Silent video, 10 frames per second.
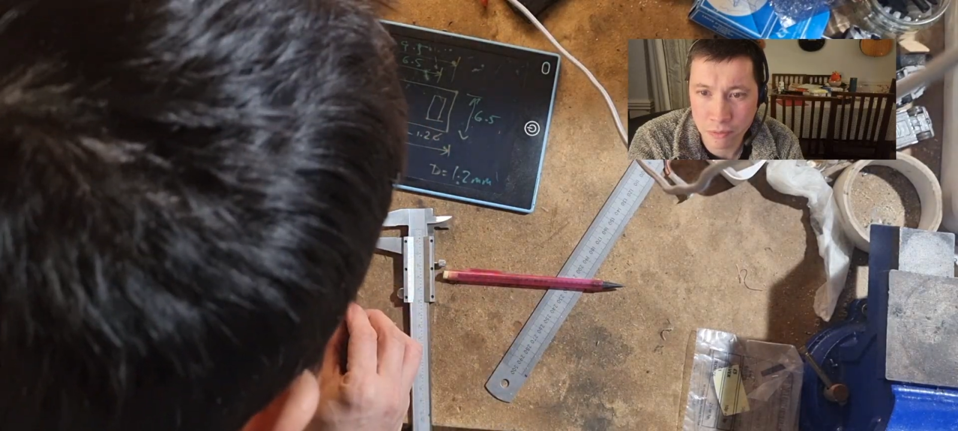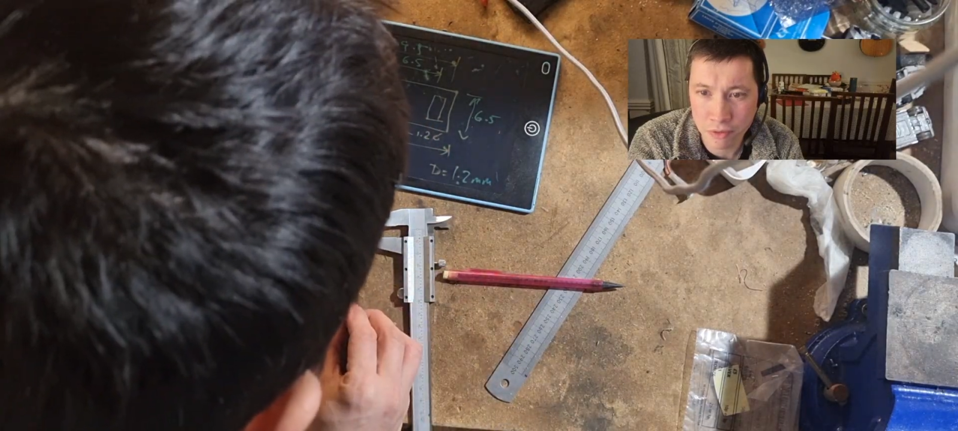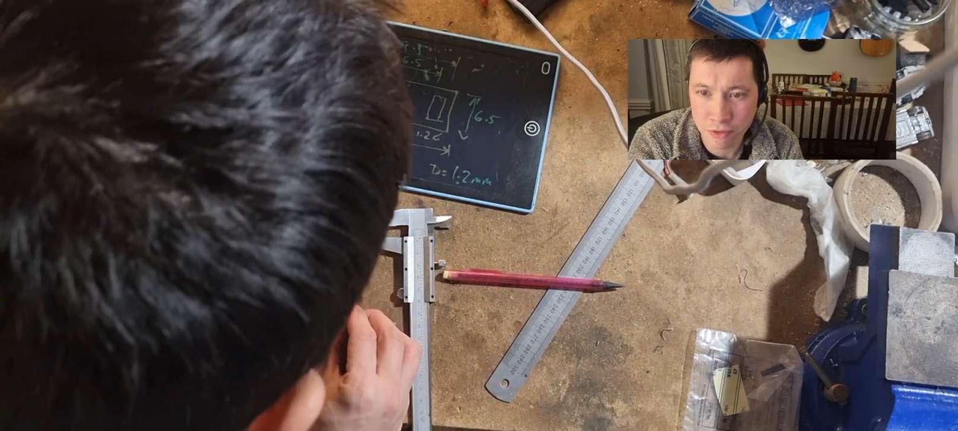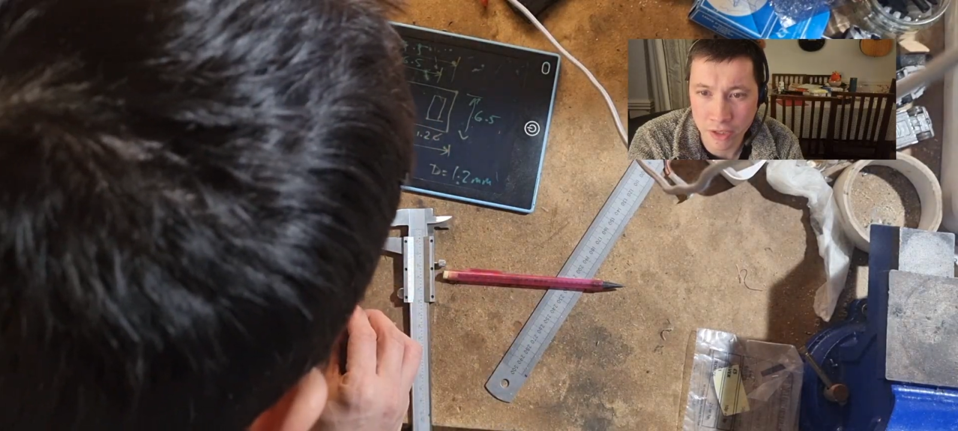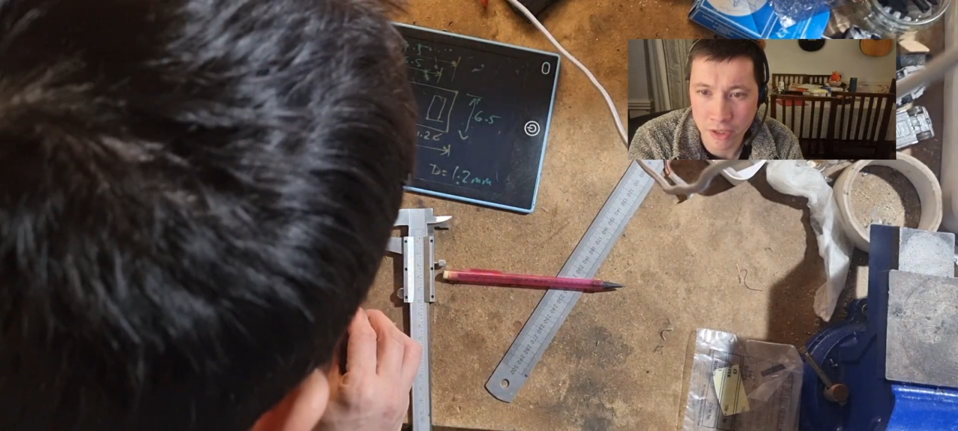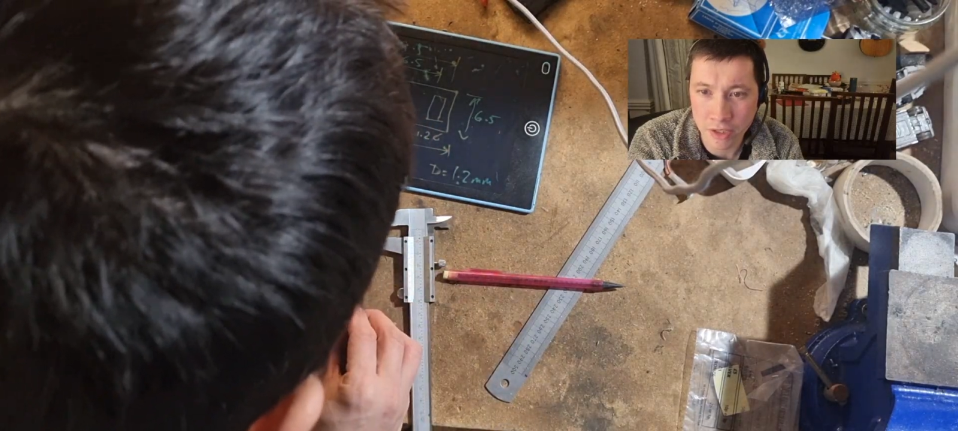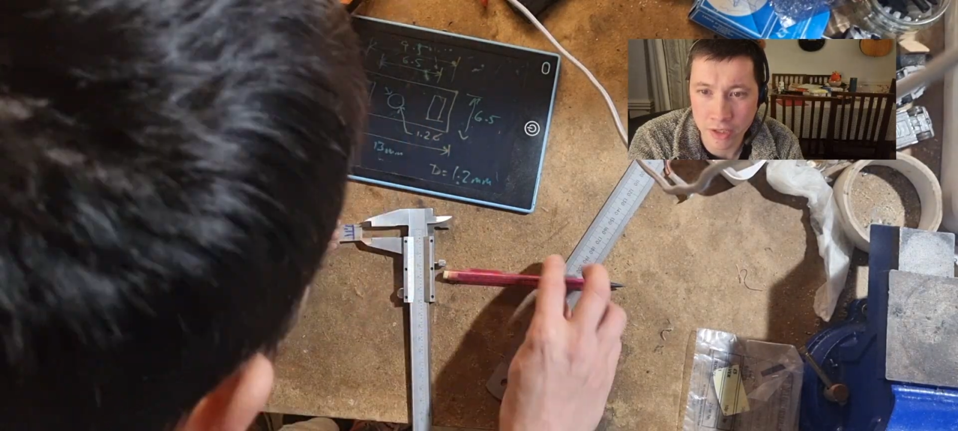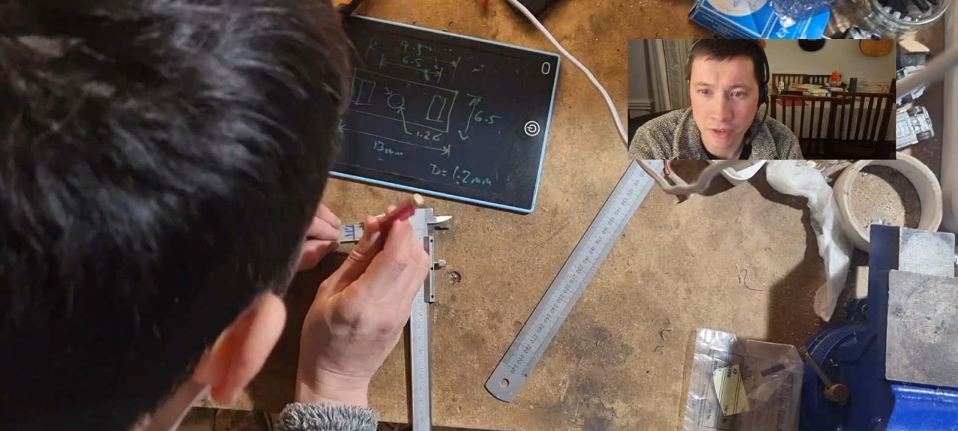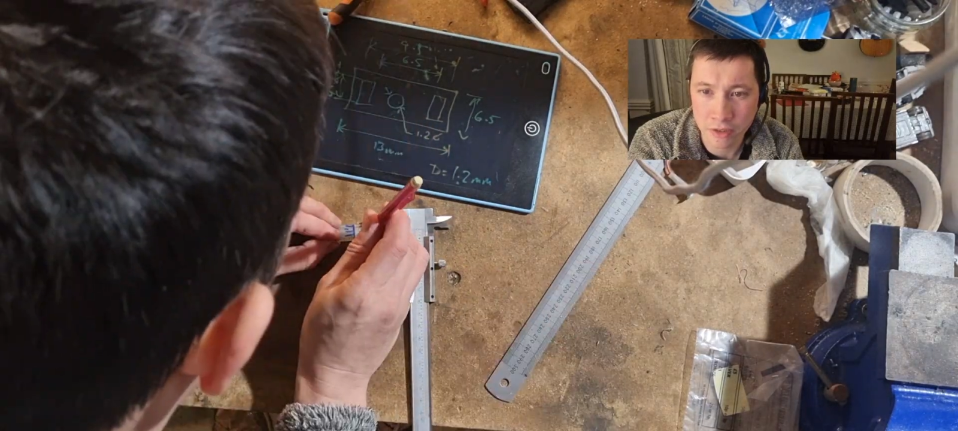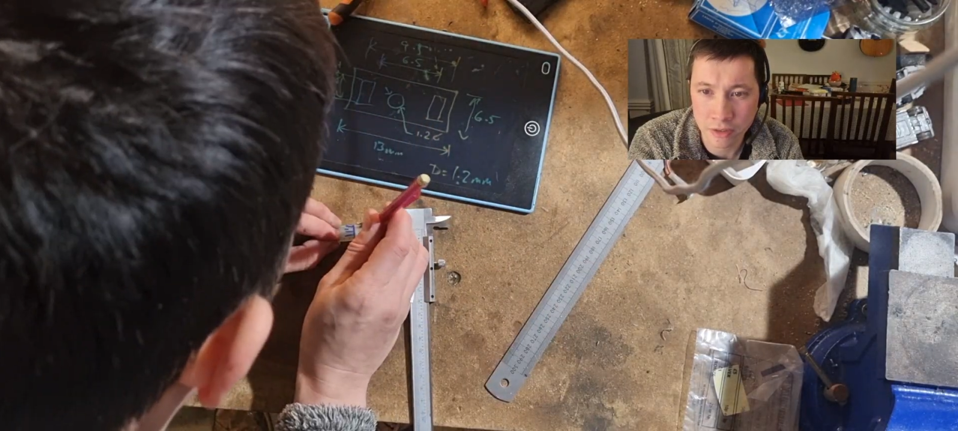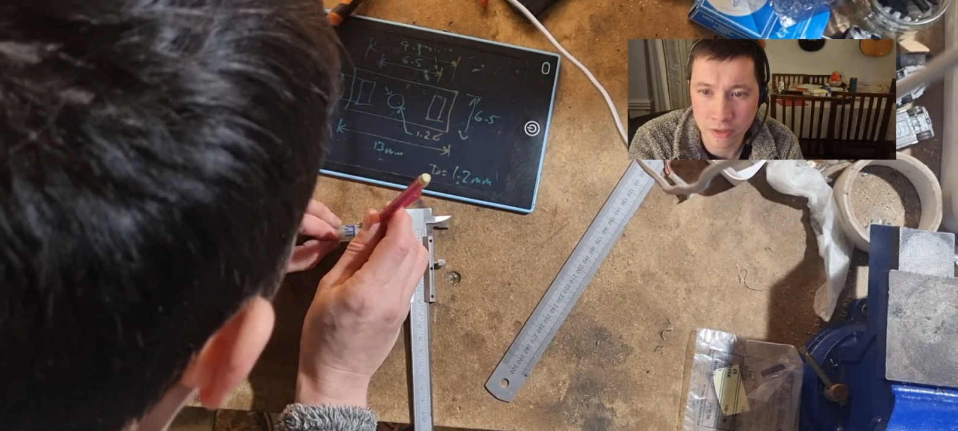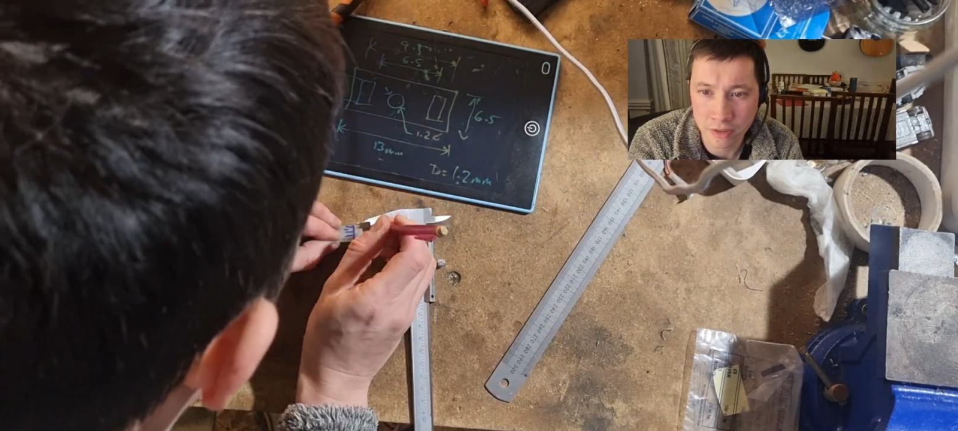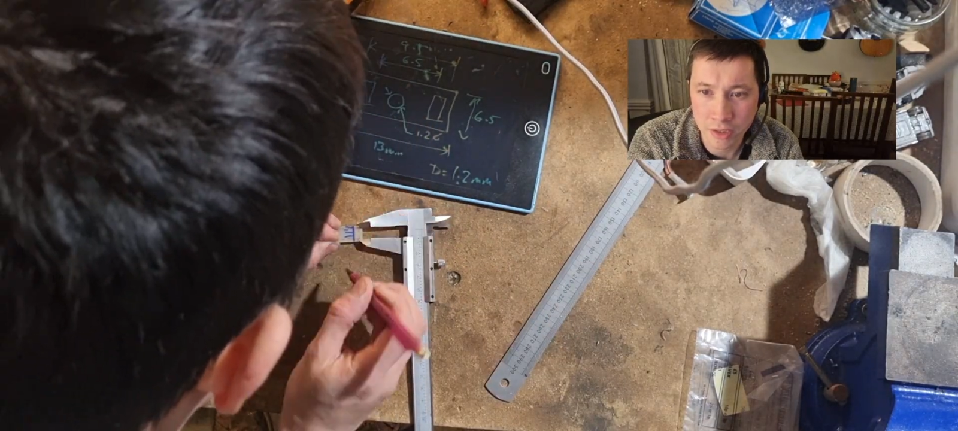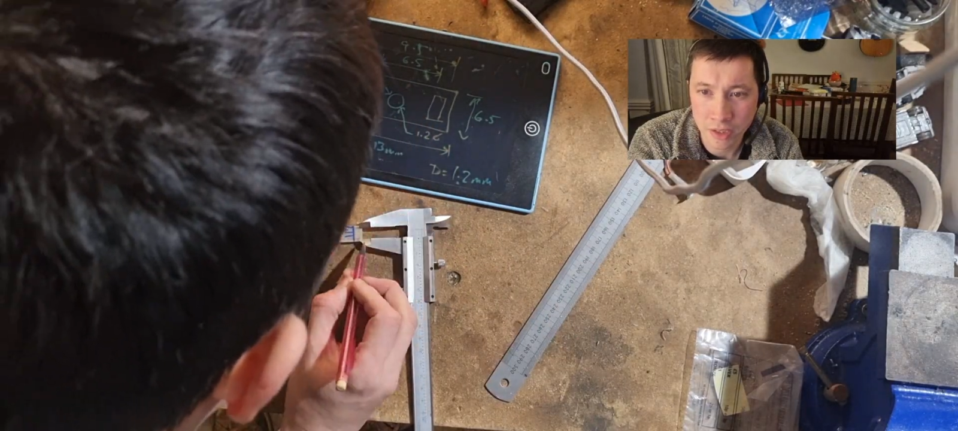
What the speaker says: but frankly on